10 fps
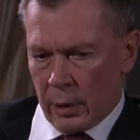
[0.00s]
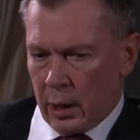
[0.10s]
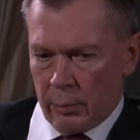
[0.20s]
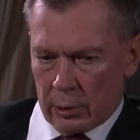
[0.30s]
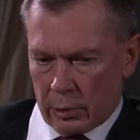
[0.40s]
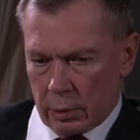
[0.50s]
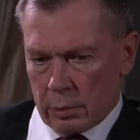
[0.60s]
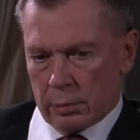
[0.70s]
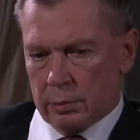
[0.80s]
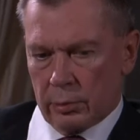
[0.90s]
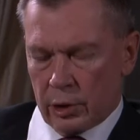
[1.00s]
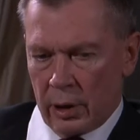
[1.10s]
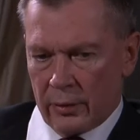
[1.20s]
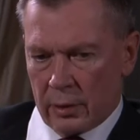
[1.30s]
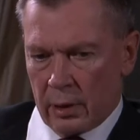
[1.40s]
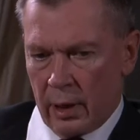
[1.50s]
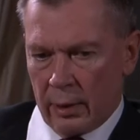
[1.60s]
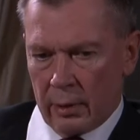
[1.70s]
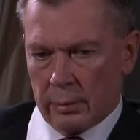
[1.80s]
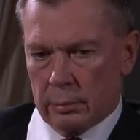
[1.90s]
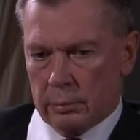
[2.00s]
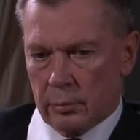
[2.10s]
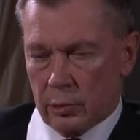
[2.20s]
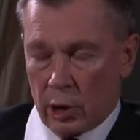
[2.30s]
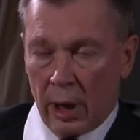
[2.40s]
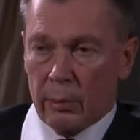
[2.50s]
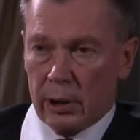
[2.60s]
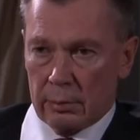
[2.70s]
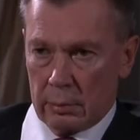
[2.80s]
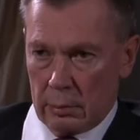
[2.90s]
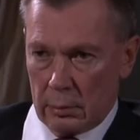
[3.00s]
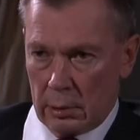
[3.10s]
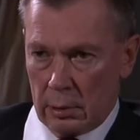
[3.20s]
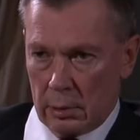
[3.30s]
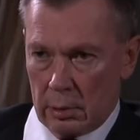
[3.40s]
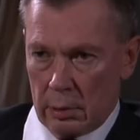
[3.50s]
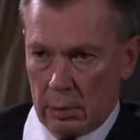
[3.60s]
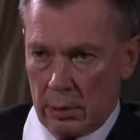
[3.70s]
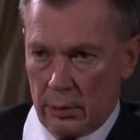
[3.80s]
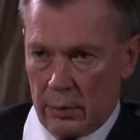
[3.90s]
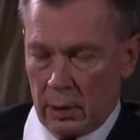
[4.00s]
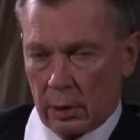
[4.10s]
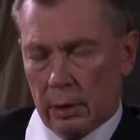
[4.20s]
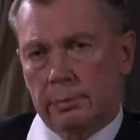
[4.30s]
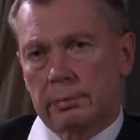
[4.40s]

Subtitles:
coming to just another troubling thing.